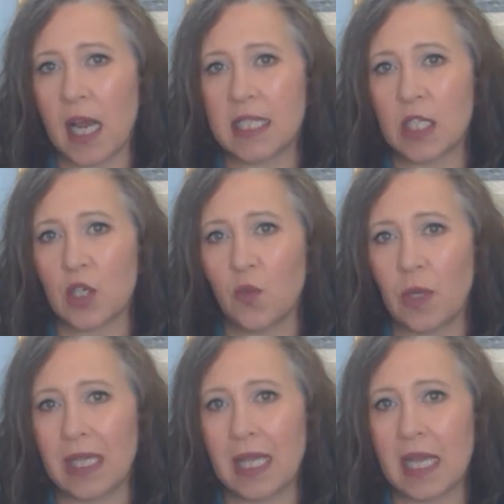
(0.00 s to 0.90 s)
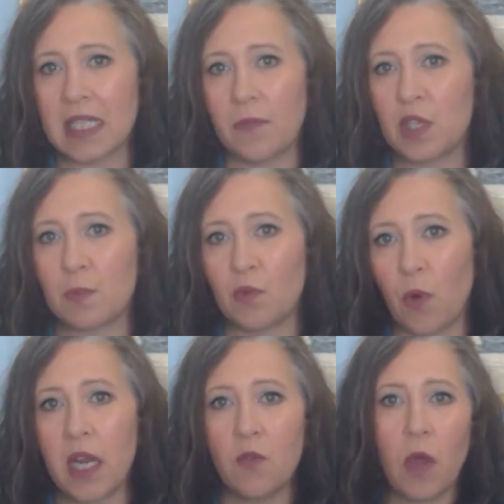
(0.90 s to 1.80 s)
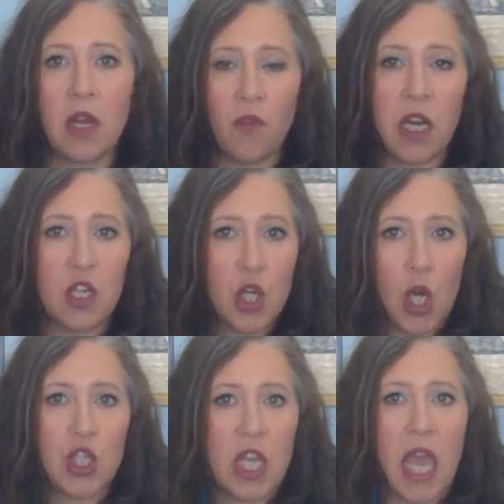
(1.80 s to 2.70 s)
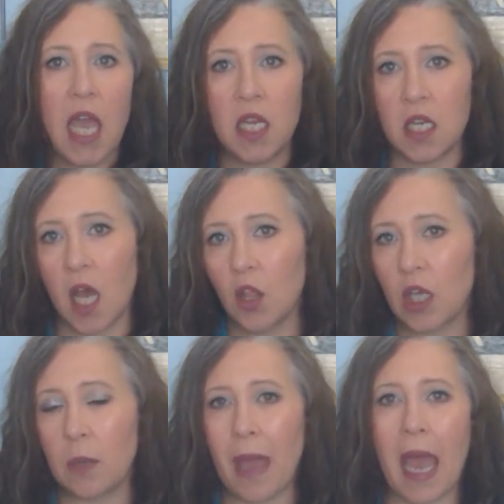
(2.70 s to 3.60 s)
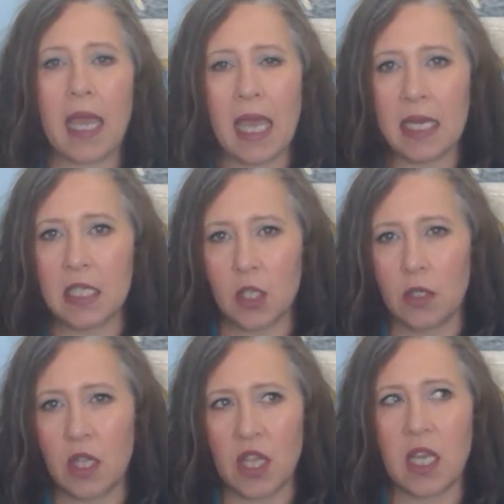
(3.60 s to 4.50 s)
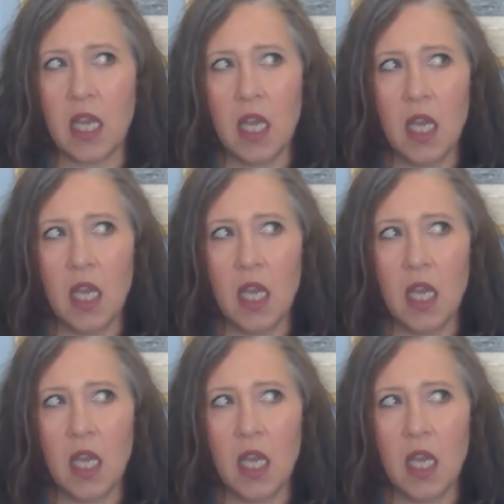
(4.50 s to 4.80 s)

I start to realize I've just been writing, charging ahead, not looking back, and I start to think,